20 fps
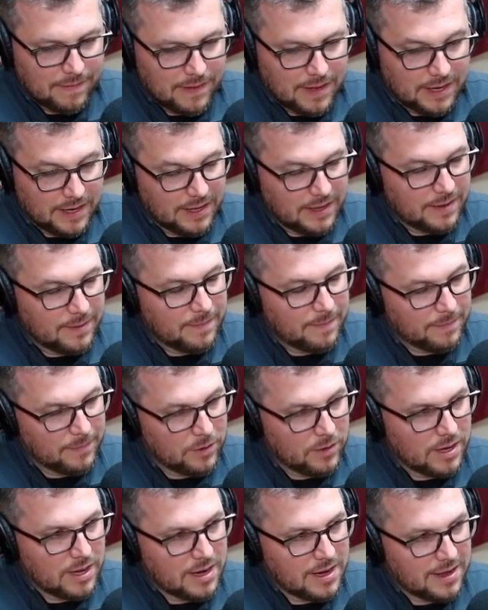I did. You
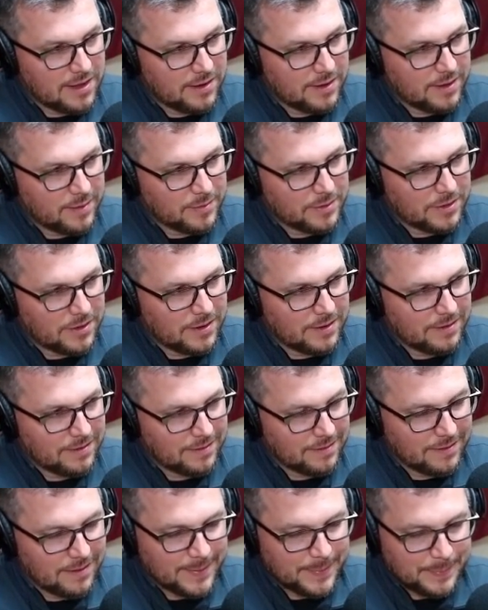can get it on Amazon.
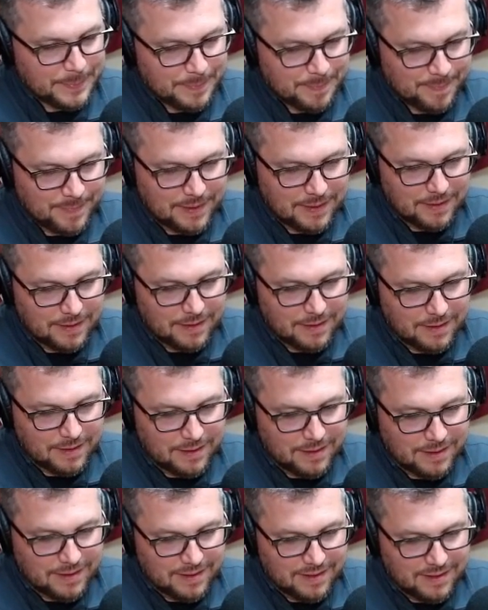Yep.
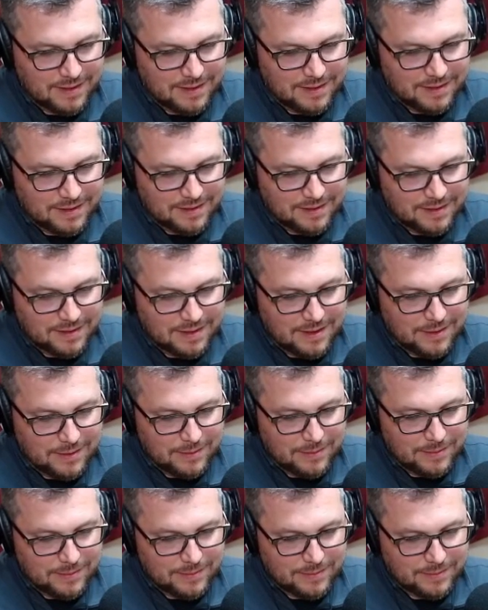So,
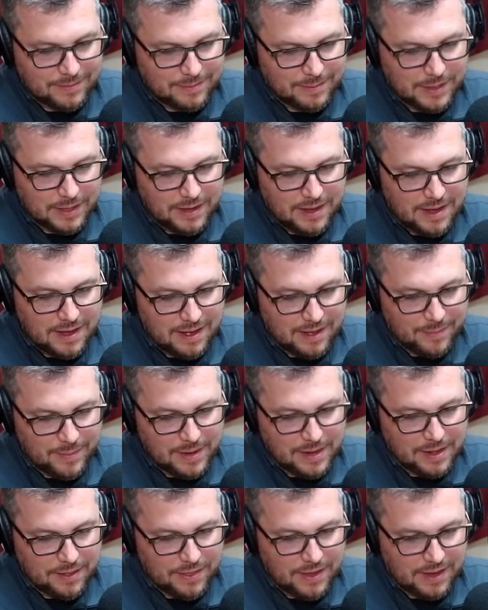but yeah, I
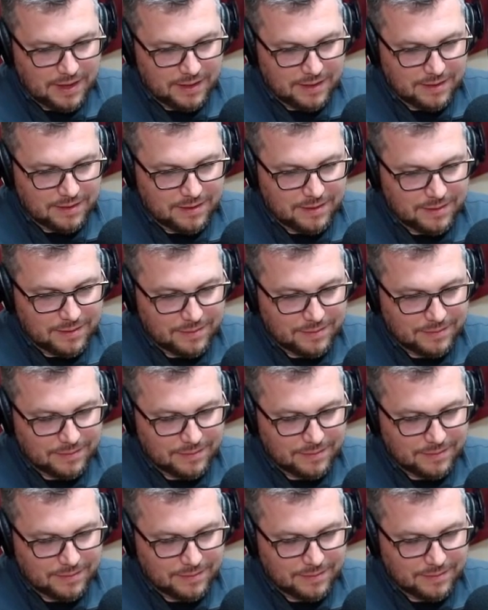mean, I think it's